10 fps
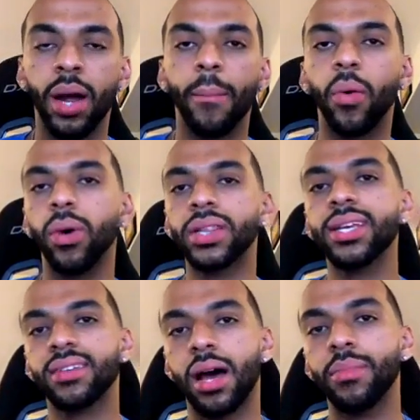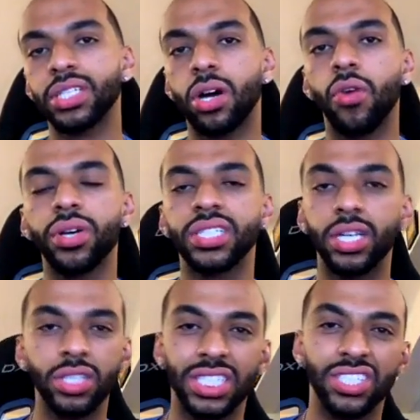But what these comments are is
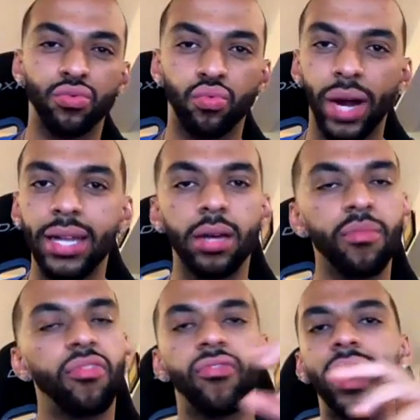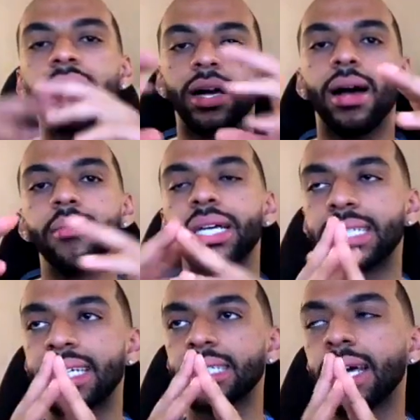there's this random fake comments
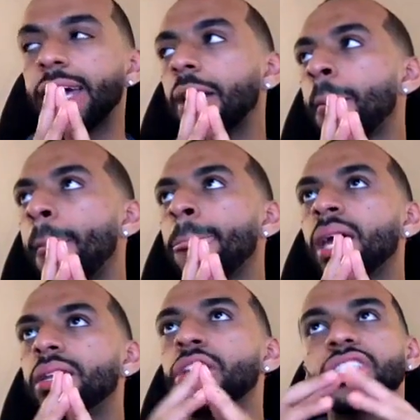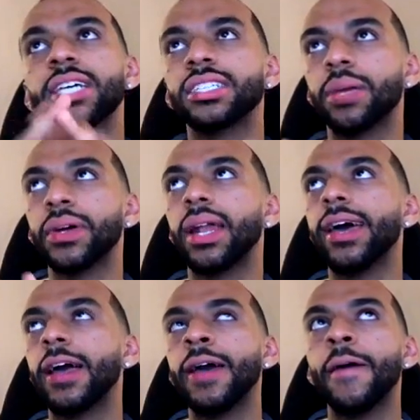that's like, they'll say something like,
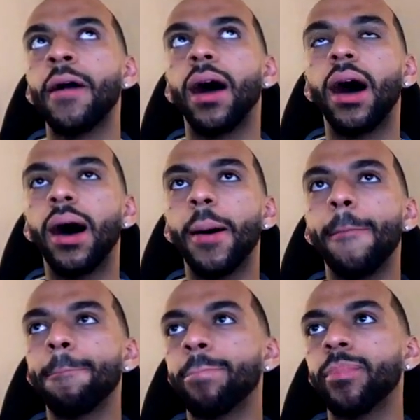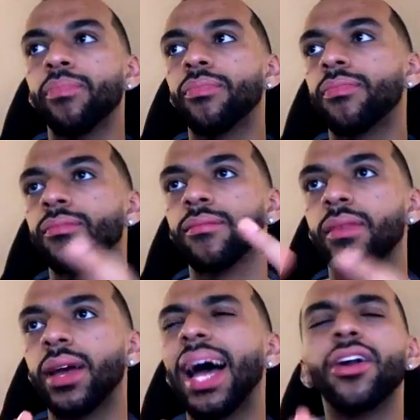I
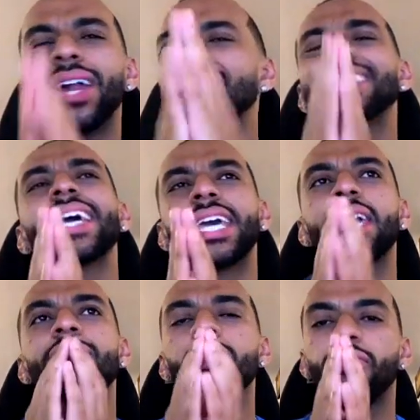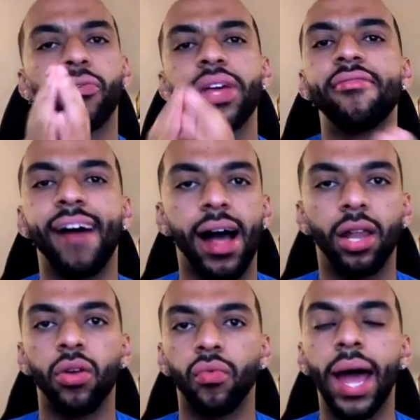don't know, it's like giving free value,
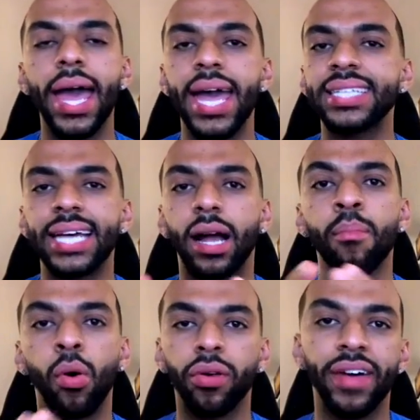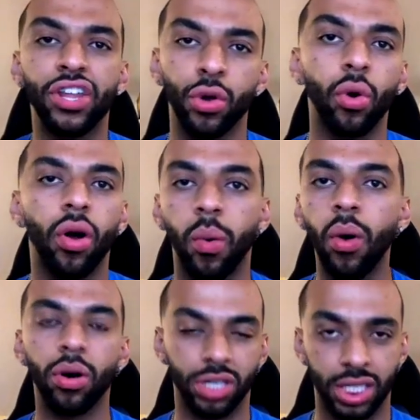right? It's like a motivational
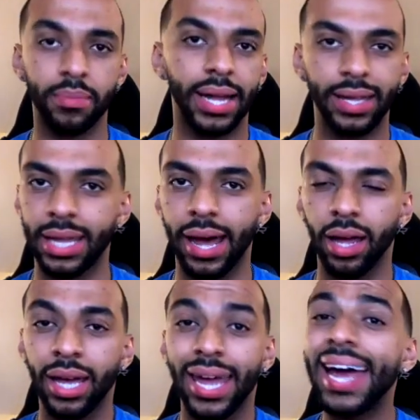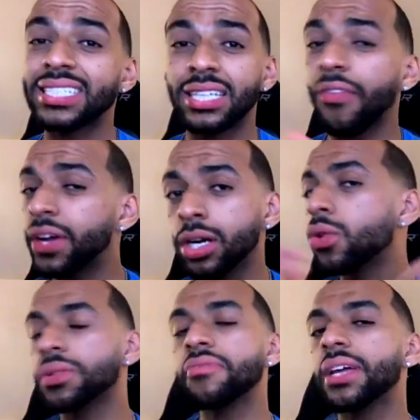quote or something like that. It has nothing to do
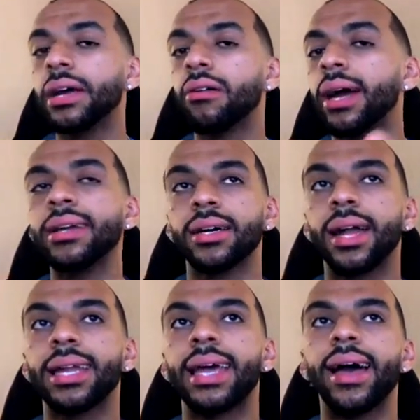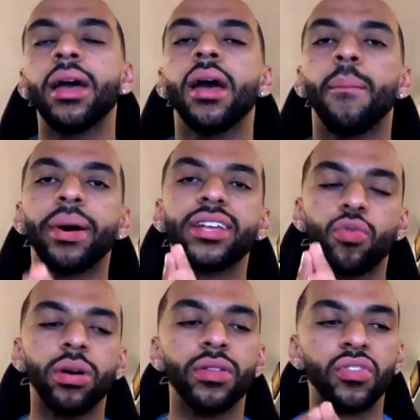with the video or anything like that, but it's
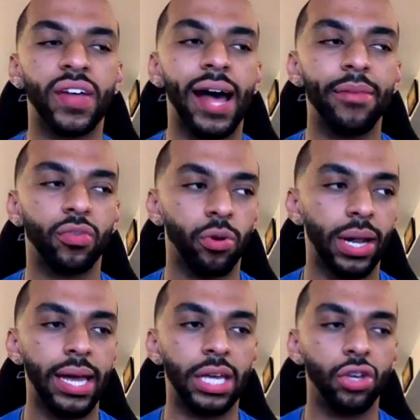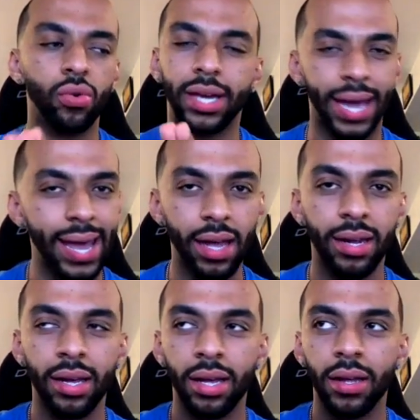one of those comments where like you can't,
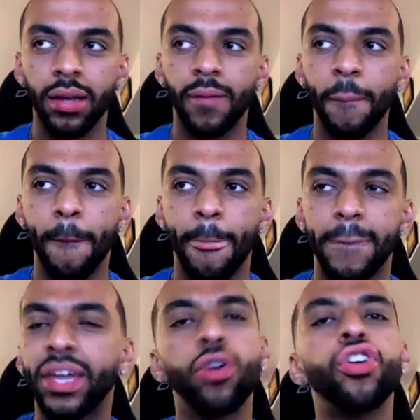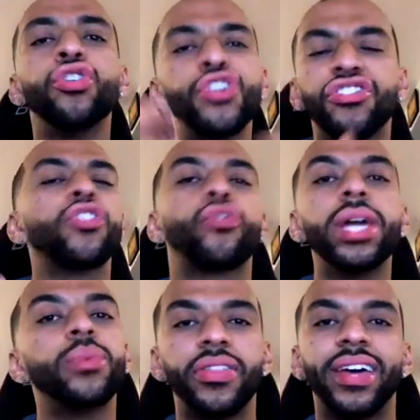like you just agree
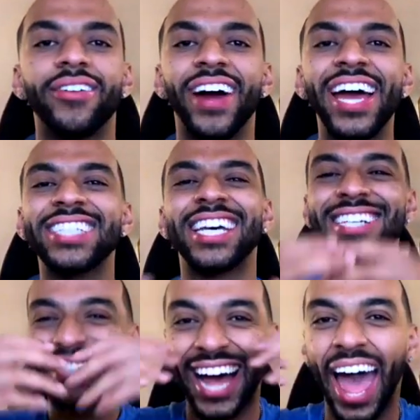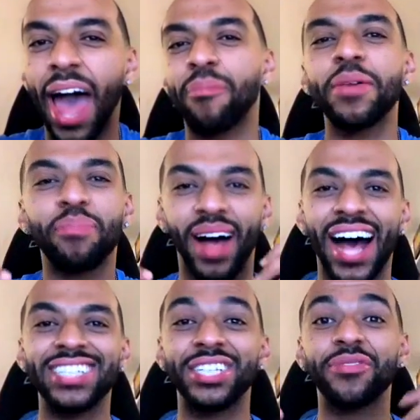with it, right? It's a happy,
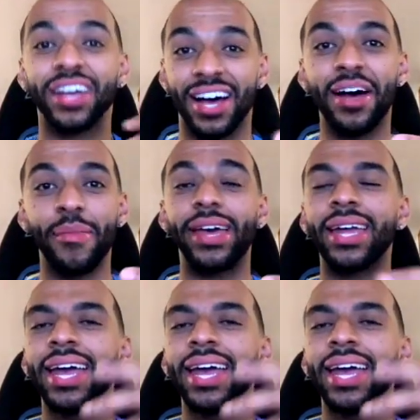positive comment.